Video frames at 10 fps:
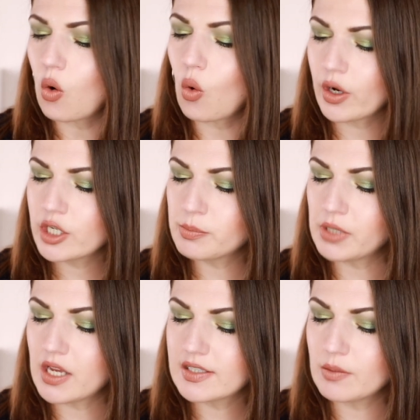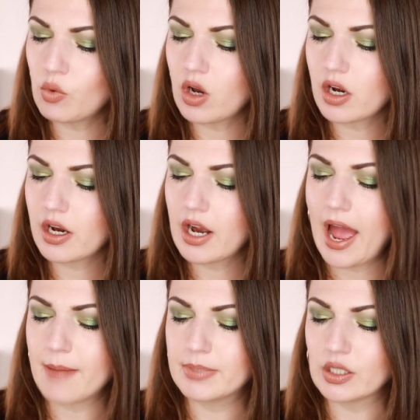orange blossom water,
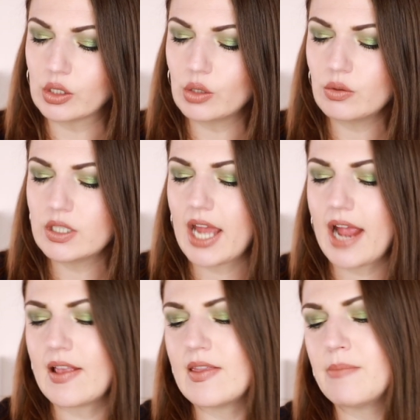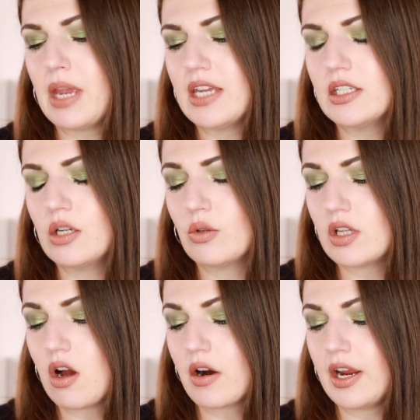absolute, and then the base notes
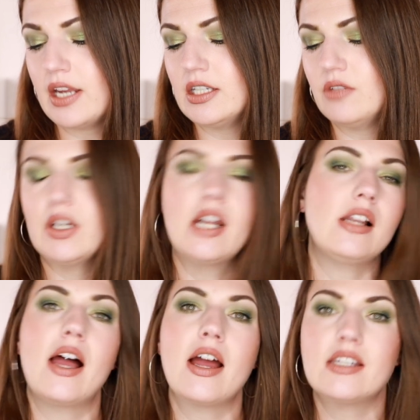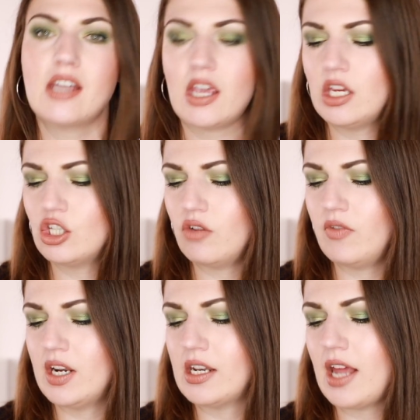are Indian vanilla, Tahitian
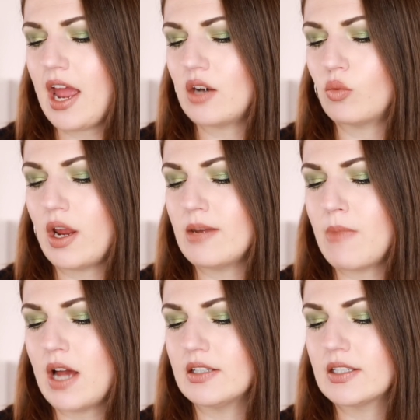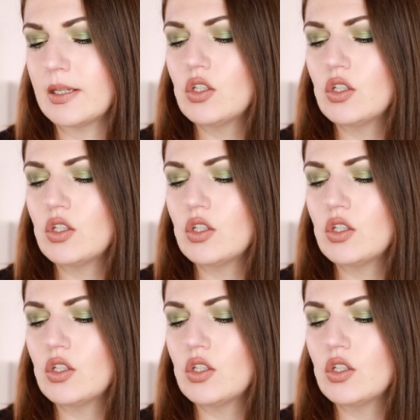vanilla, and white musk.